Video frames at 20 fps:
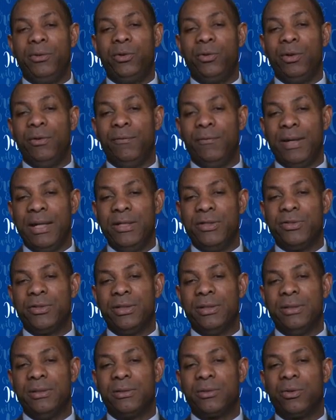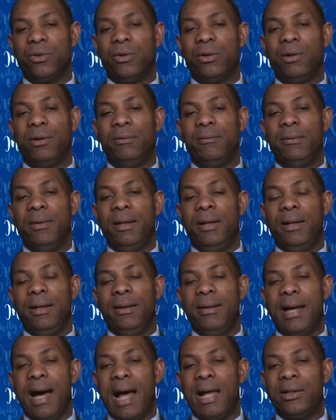inventions or
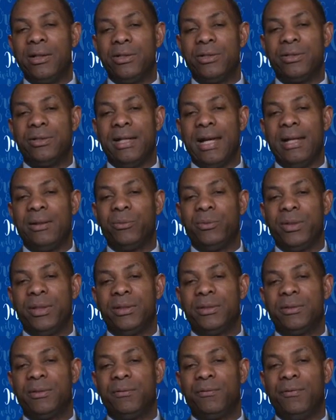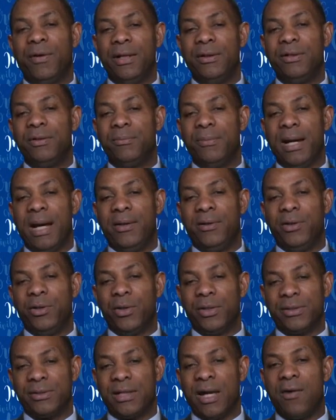knowledge that was funded by the
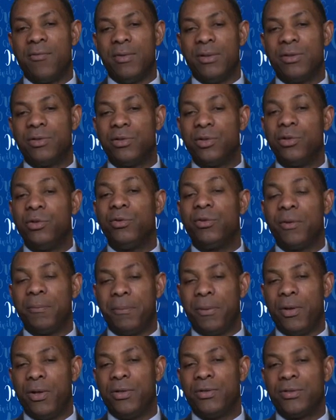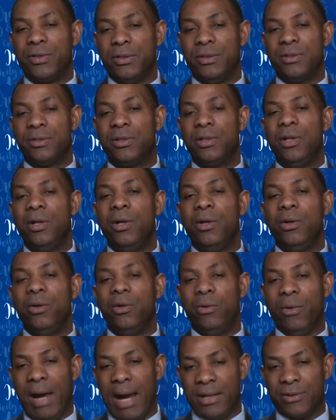U.S. government to the persons
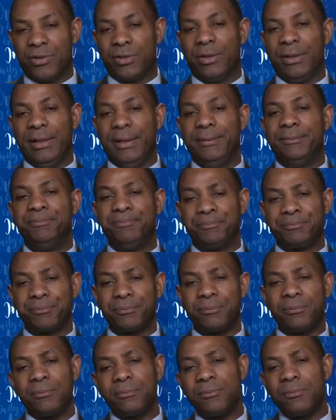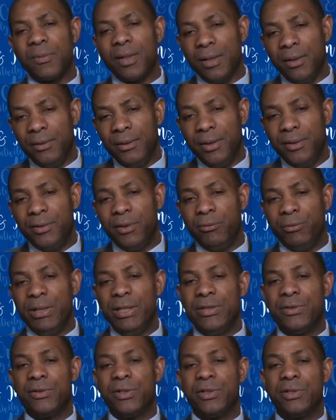who actually did the
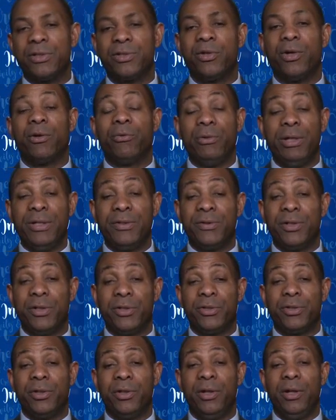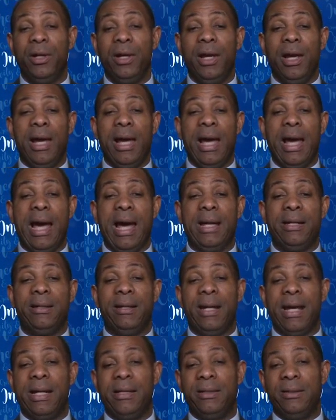research. So a researcher
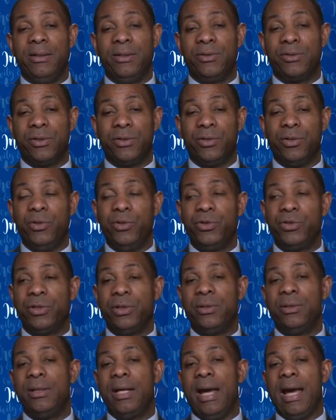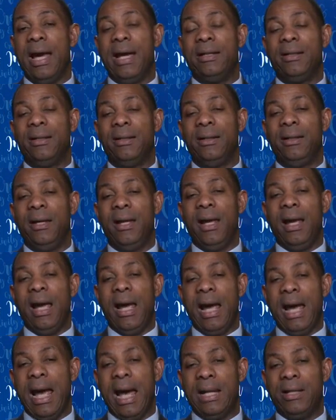at an institution, at
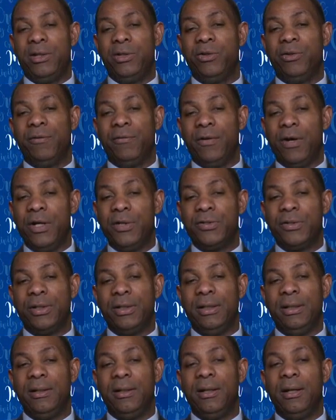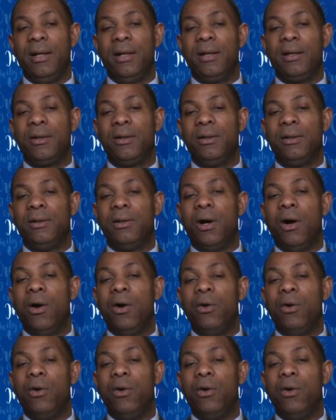a university could